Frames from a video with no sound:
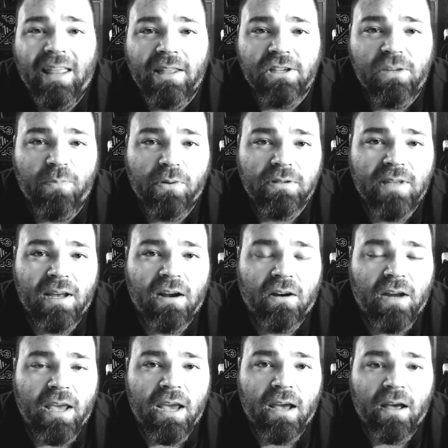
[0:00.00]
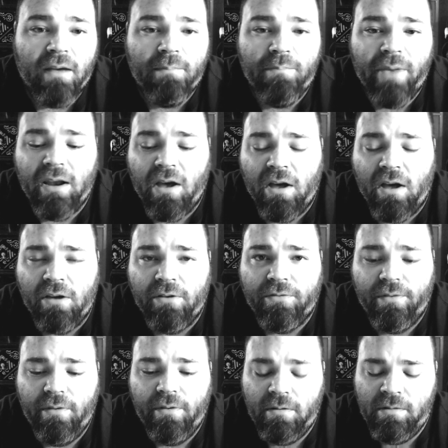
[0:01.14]
and then she puts that on a bed
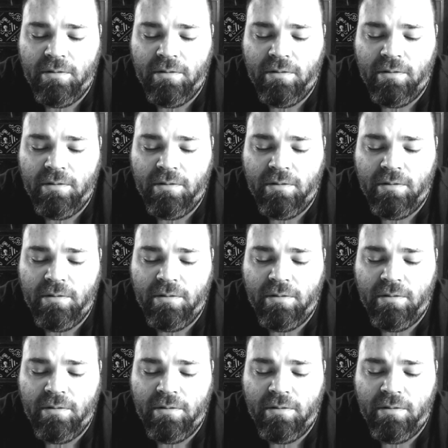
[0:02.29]
of